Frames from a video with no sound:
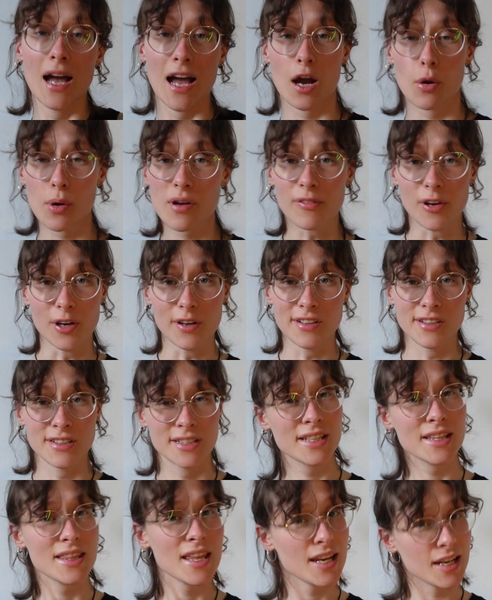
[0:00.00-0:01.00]
However,
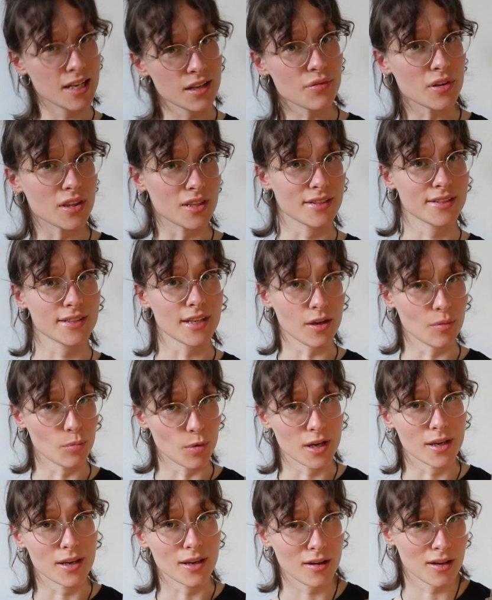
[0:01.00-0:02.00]
did they live in the same
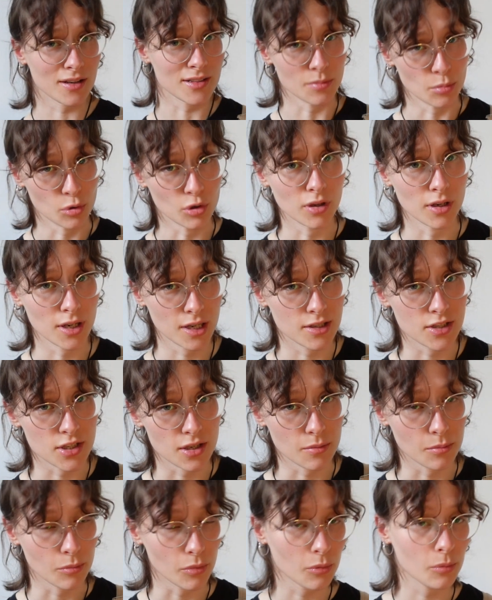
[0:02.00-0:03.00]
way as a modern-day
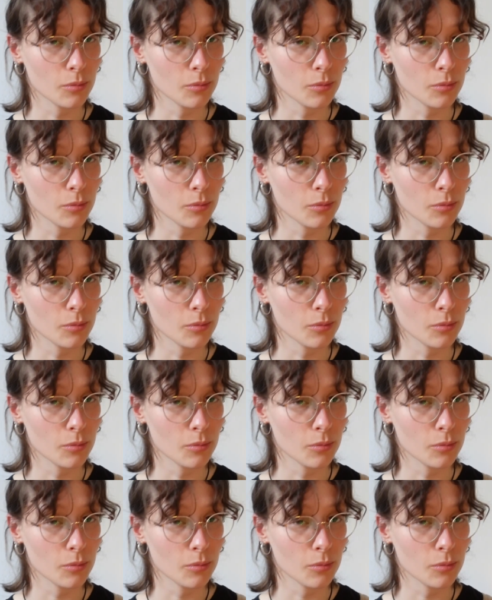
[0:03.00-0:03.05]
chimp?